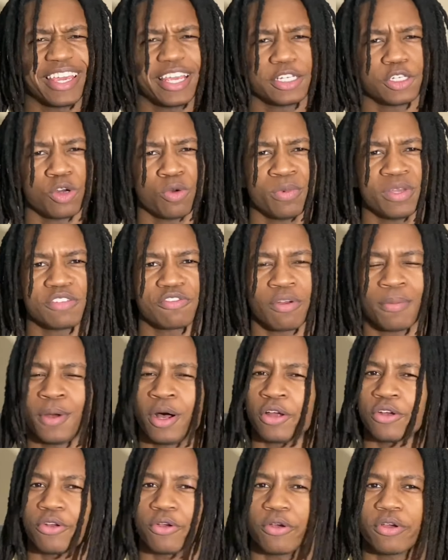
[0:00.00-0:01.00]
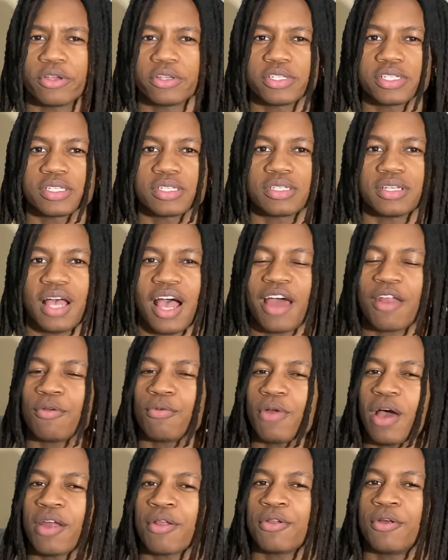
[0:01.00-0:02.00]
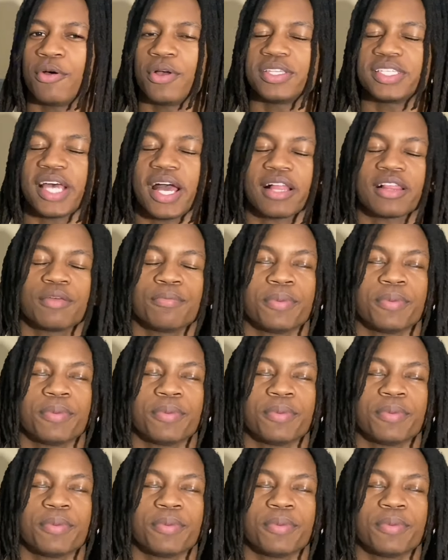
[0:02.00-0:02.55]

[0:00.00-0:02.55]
told me he's from Honduras. I don't know exactly,